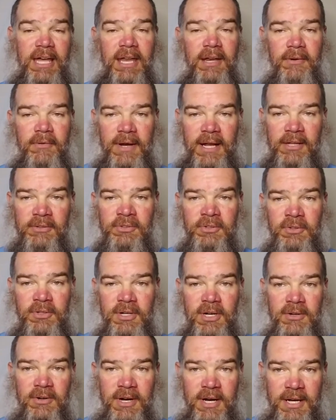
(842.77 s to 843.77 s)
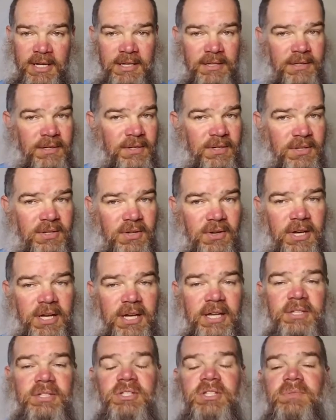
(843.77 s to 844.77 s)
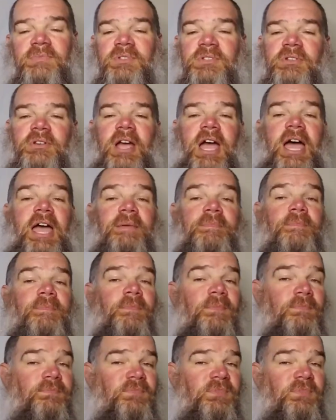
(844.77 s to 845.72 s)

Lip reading: gotten around to it already, go ahead and subscribe.